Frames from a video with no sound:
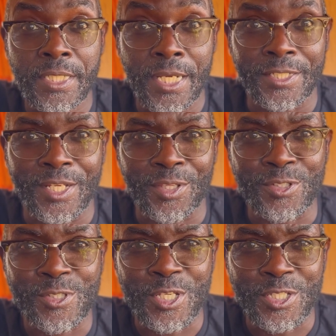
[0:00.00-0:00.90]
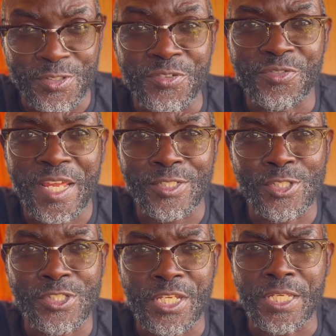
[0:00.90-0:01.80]
another season of
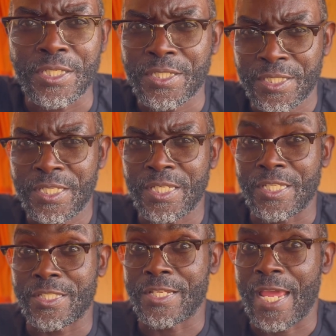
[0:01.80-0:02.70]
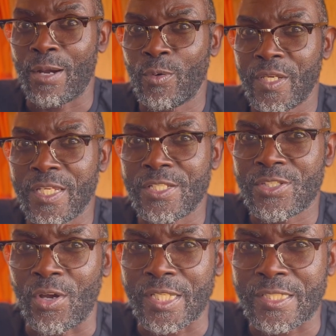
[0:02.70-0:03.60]
fantasy is now in
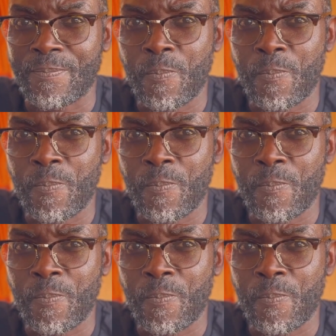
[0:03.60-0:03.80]
sight.